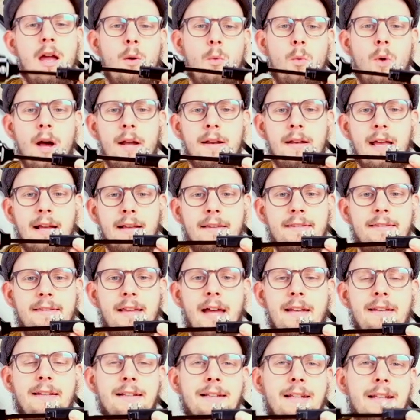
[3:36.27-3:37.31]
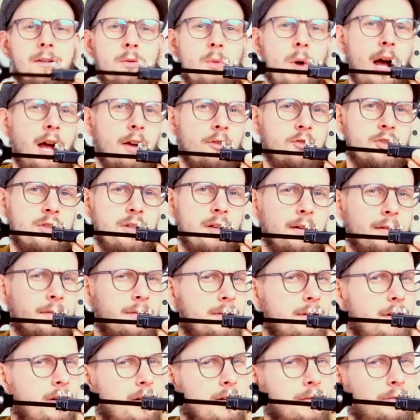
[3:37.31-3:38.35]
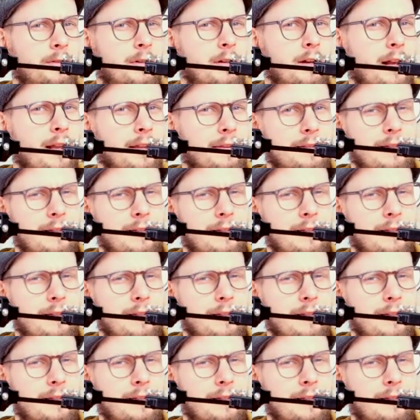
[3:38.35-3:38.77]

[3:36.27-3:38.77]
when extending the DriveShaft. So if you listen